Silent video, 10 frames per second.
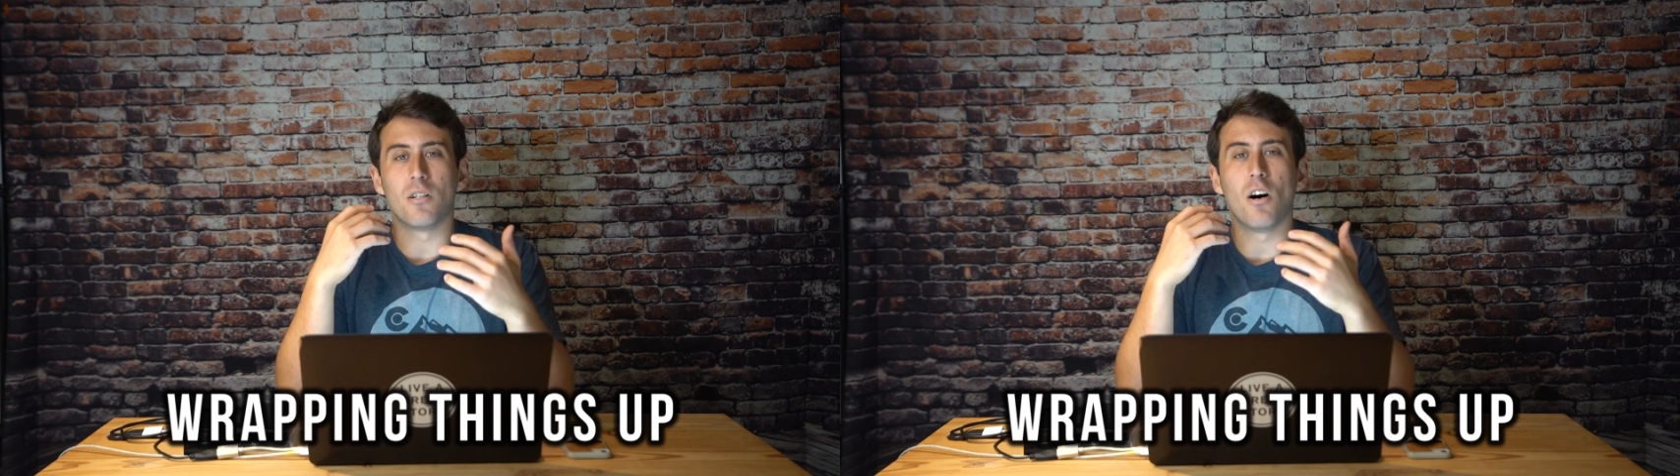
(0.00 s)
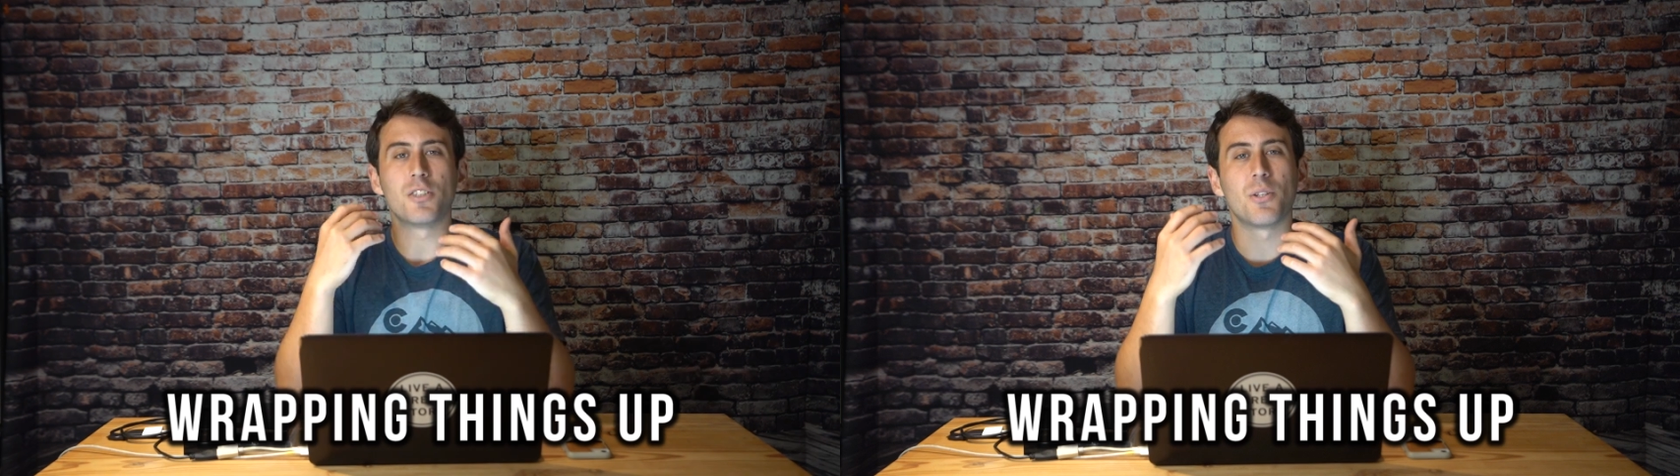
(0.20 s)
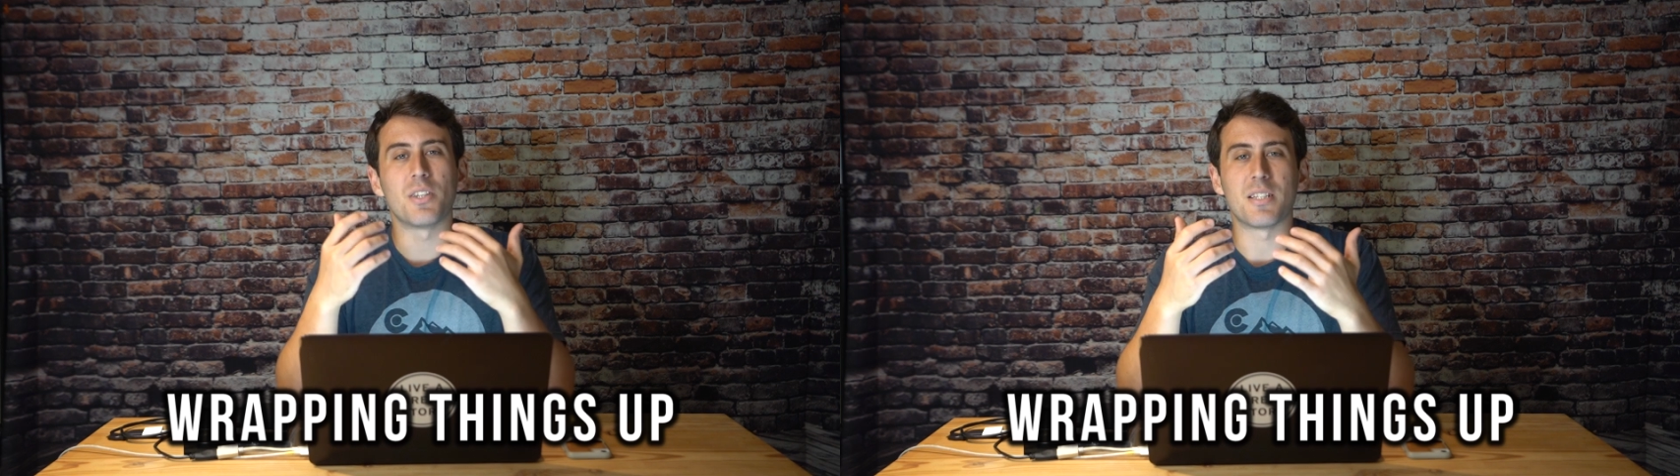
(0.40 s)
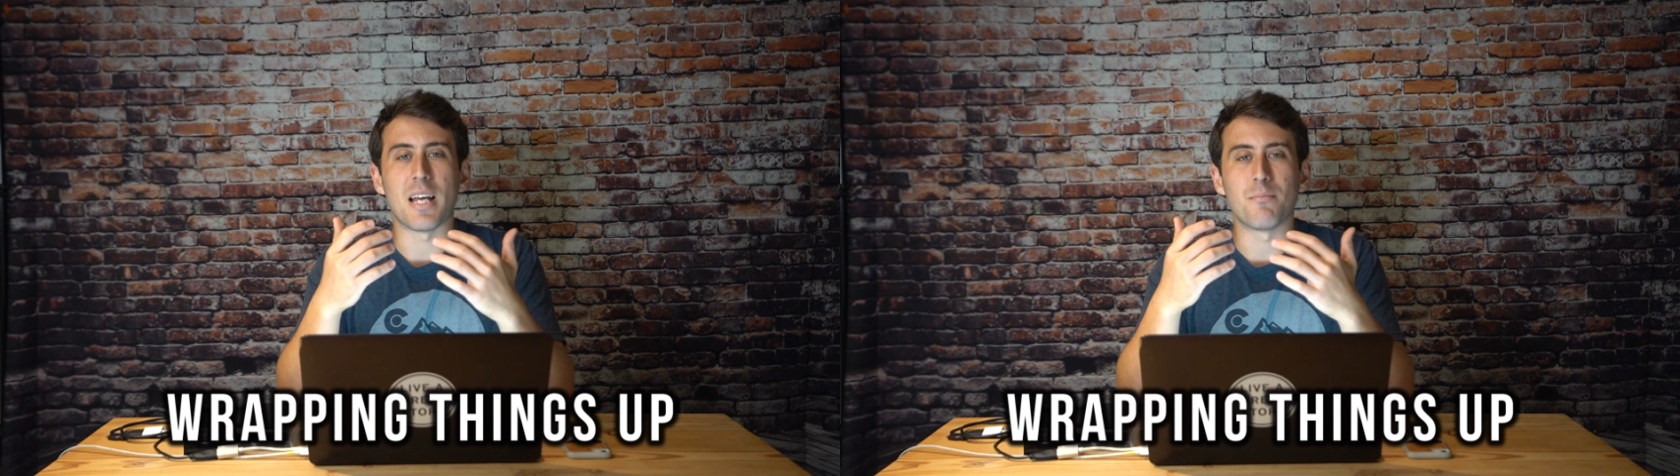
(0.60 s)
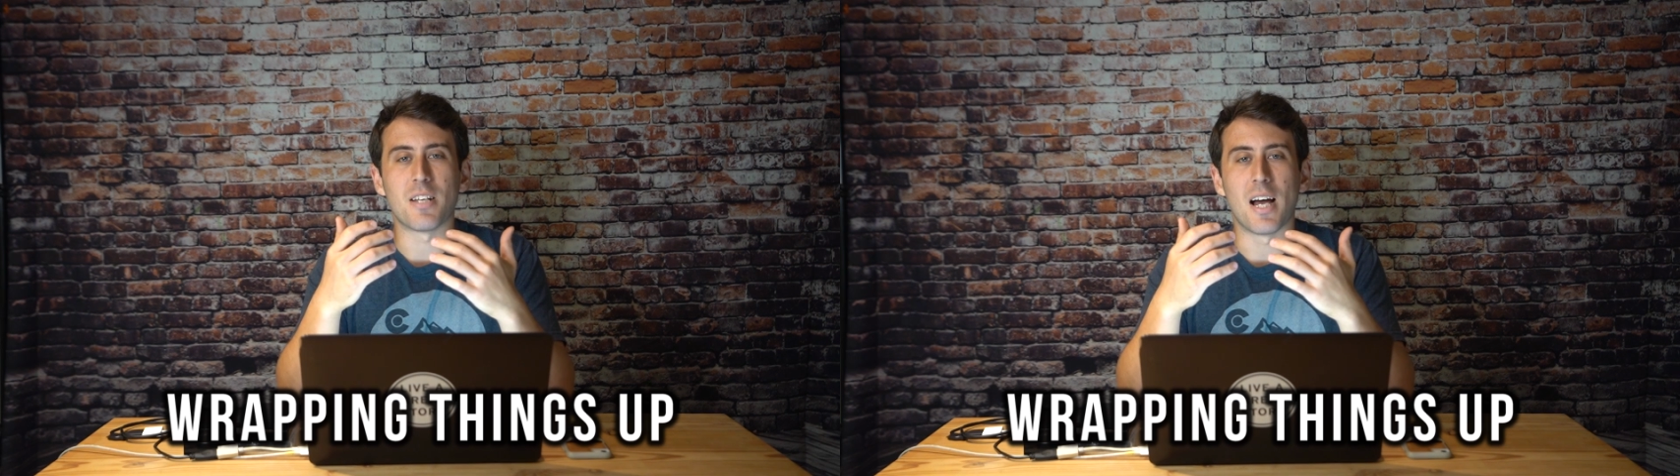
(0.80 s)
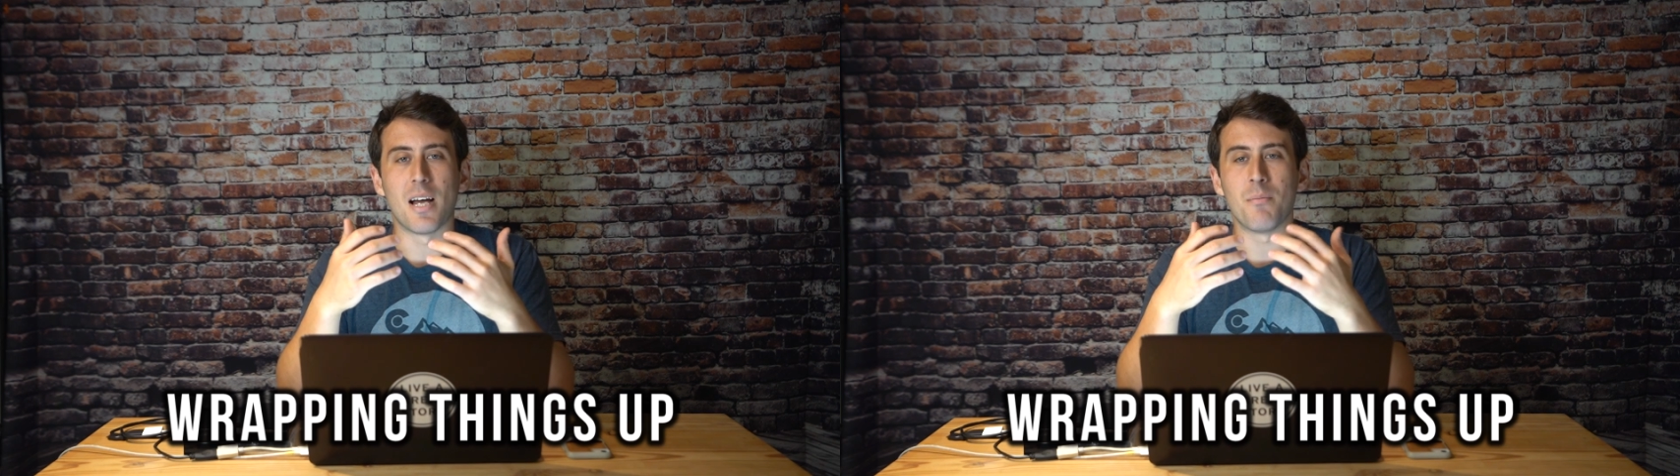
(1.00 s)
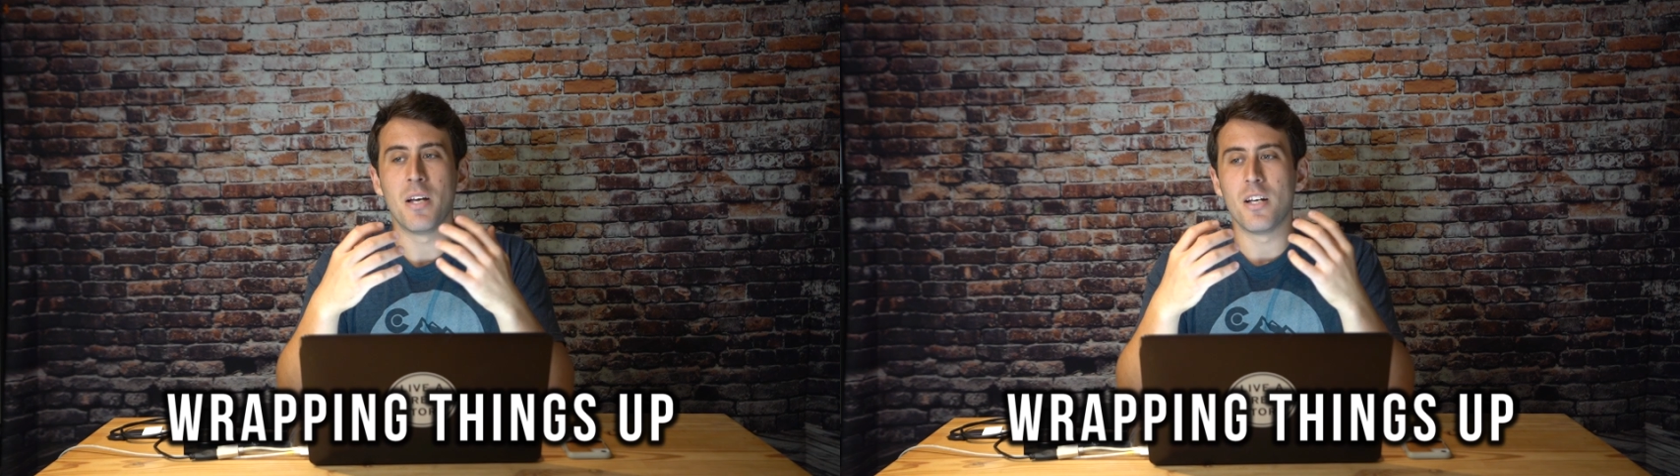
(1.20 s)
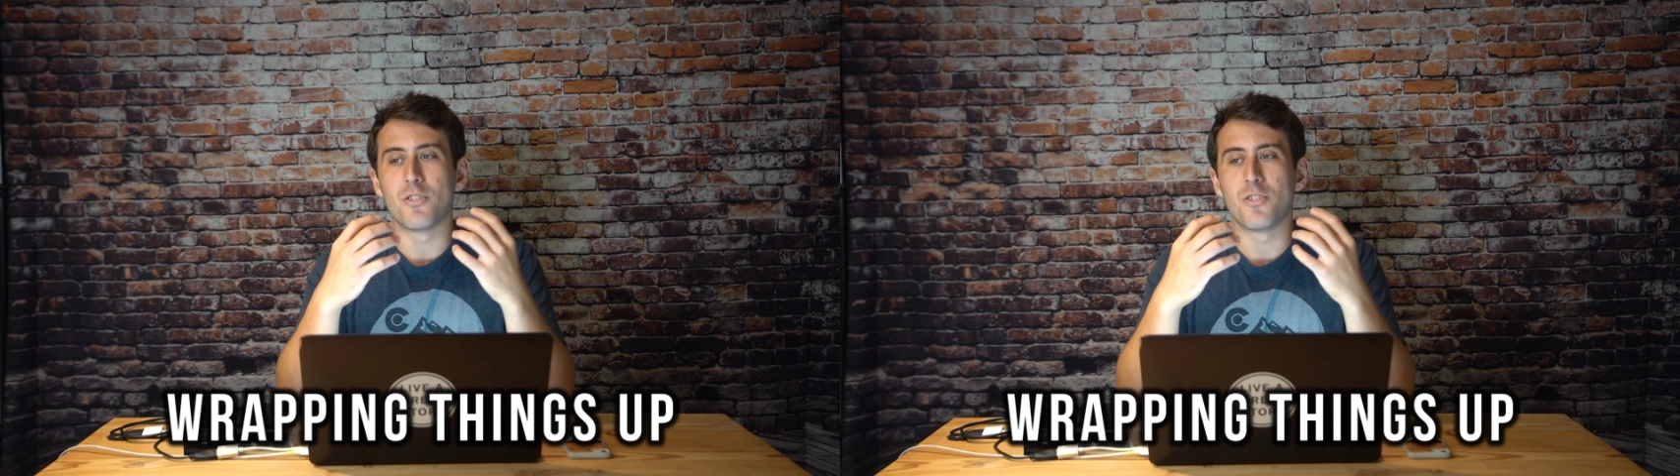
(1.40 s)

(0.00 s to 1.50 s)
Also, at the same time,